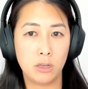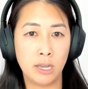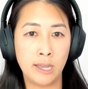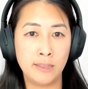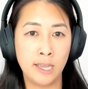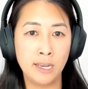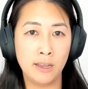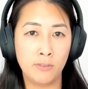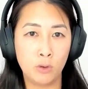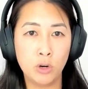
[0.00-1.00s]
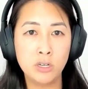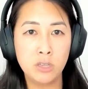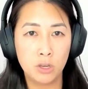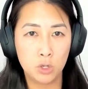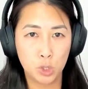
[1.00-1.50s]
And then, of
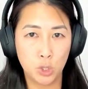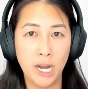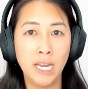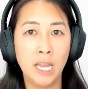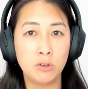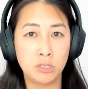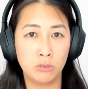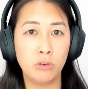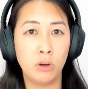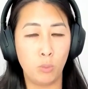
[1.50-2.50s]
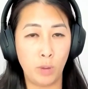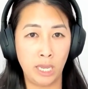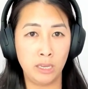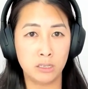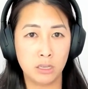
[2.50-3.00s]
course, trying out different
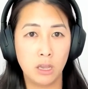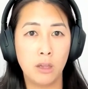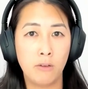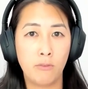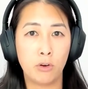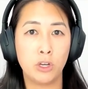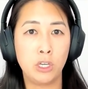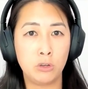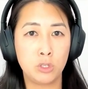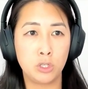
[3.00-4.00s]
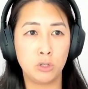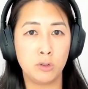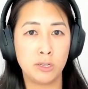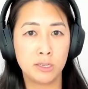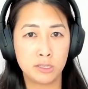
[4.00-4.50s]
ways for you
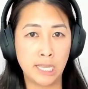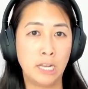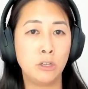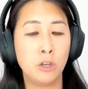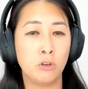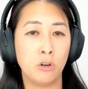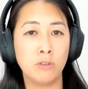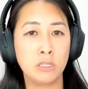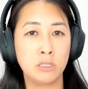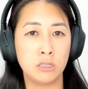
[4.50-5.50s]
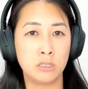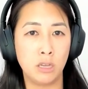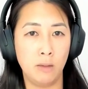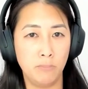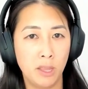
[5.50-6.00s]
to settle your nervous
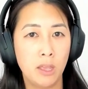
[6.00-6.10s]
system